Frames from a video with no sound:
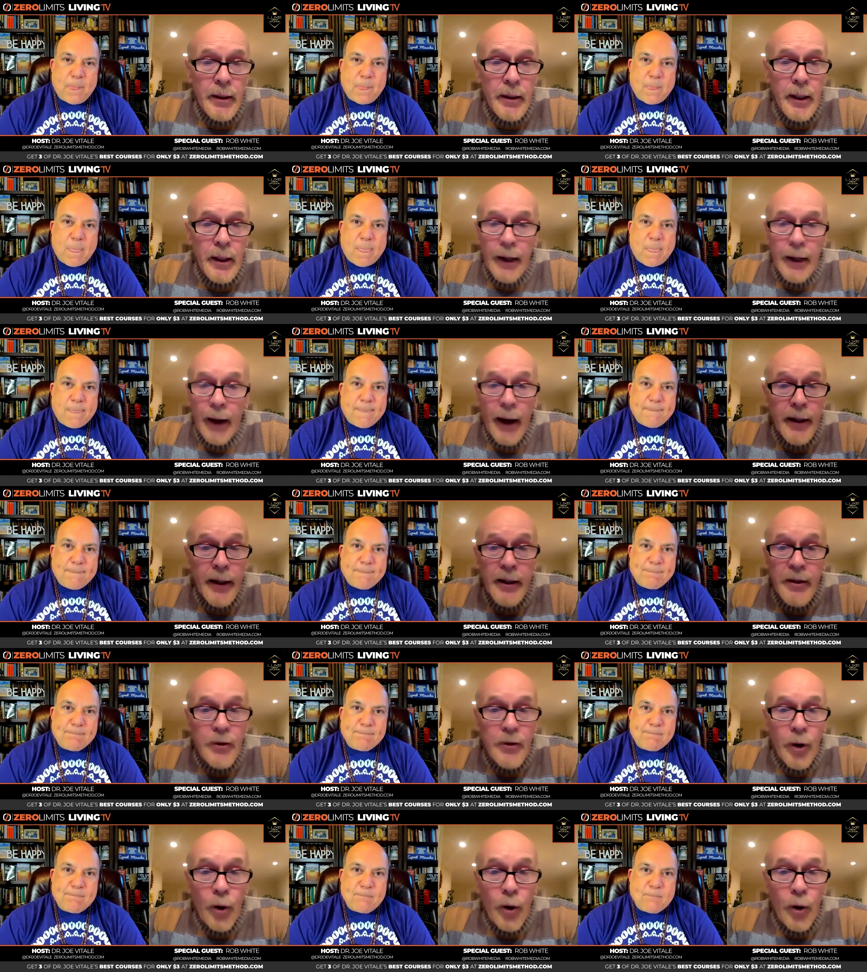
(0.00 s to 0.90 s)
Speaker 1: And I didn't
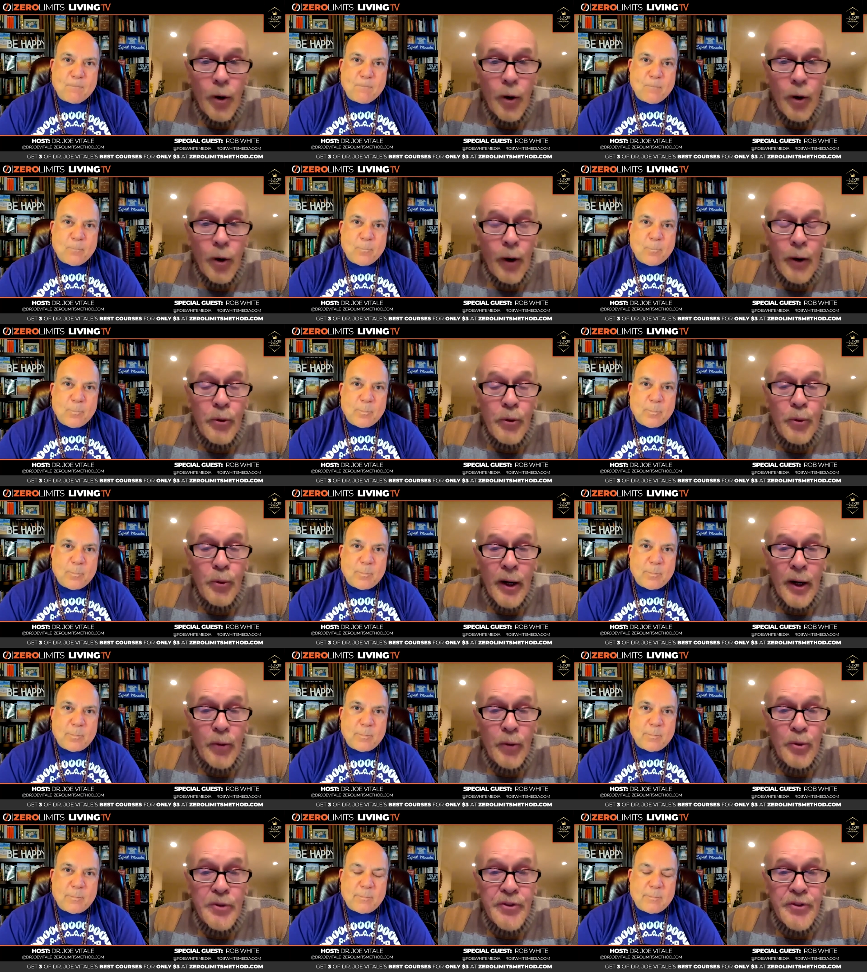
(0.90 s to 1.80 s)
know
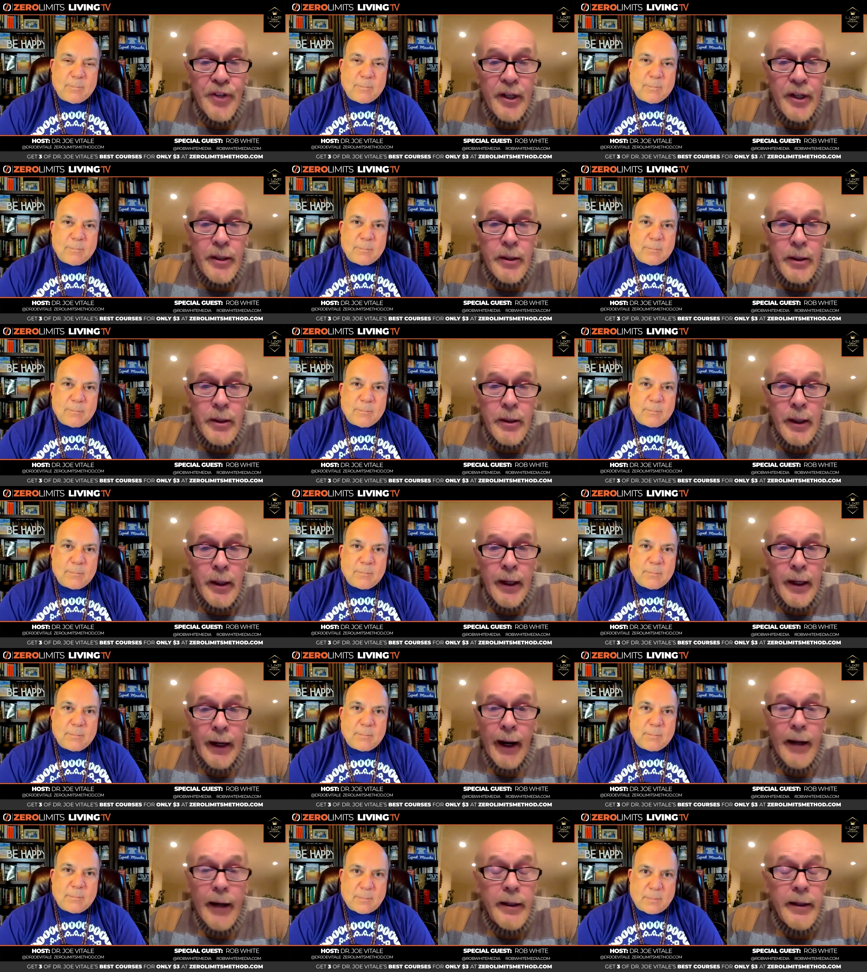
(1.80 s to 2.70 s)
what it was in, and I